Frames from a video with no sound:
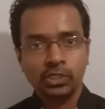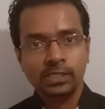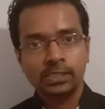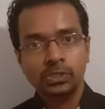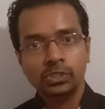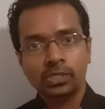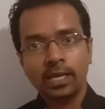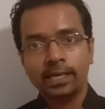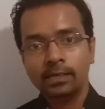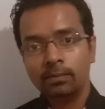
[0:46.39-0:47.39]
It's just
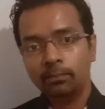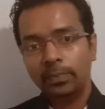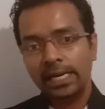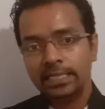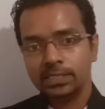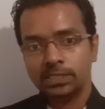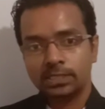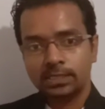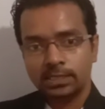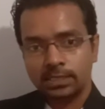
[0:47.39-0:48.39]
like a
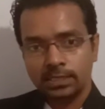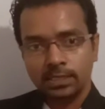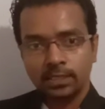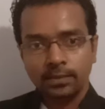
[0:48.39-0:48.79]
balance.